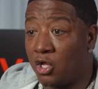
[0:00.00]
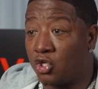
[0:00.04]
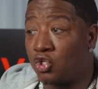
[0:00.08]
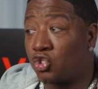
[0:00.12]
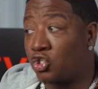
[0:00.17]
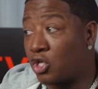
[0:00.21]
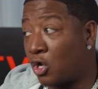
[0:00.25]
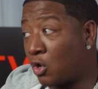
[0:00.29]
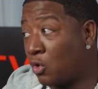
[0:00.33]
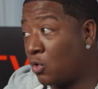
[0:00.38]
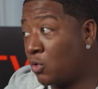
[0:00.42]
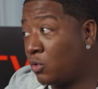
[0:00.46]

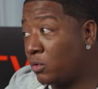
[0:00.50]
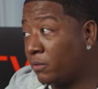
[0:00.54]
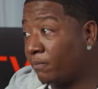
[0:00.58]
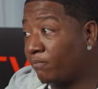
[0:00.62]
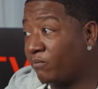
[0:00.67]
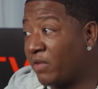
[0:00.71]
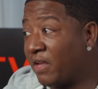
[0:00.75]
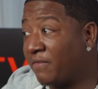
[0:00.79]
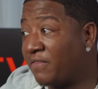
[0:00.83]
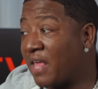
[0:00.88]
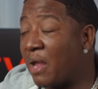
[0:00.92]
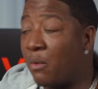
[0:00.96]
So
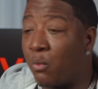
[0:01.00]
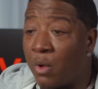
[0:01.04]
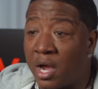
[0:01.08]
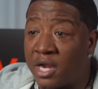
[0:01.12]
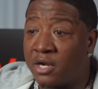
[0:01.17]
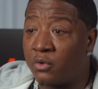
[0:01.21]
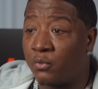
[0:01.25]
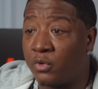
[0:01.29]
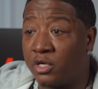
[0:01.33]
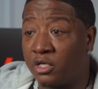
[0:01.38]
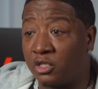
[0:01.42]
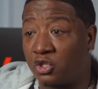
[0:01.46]
if they
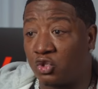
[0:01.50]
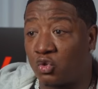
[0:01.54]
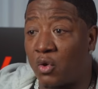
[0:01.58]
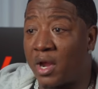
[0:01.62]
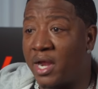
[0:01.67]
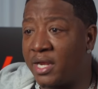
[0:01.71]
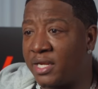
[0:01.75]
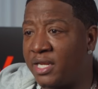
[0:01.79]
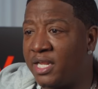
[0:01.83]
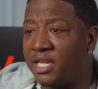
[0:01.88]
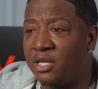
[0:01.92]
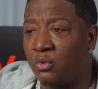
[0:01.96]
wasn't a real
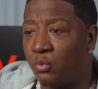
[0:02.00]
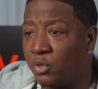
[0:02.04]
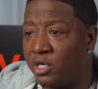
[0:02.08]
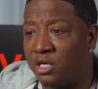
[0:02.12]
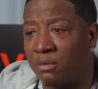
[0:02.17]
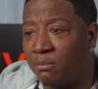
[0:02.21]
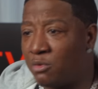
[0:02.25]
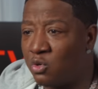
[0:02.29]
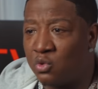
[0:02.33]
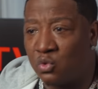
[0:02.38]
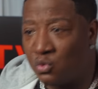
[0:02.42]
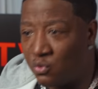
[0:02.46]
threat, Nitty
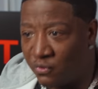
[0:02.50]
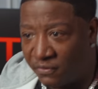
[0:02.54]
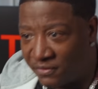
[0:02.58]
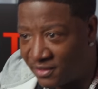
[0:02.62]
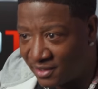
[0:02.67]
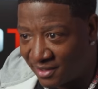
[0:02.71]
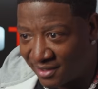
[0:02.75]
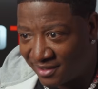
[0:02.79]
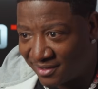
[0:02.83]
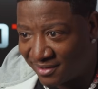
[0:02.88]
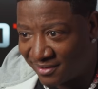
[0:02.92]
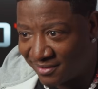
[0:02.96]
wouldn't have moved.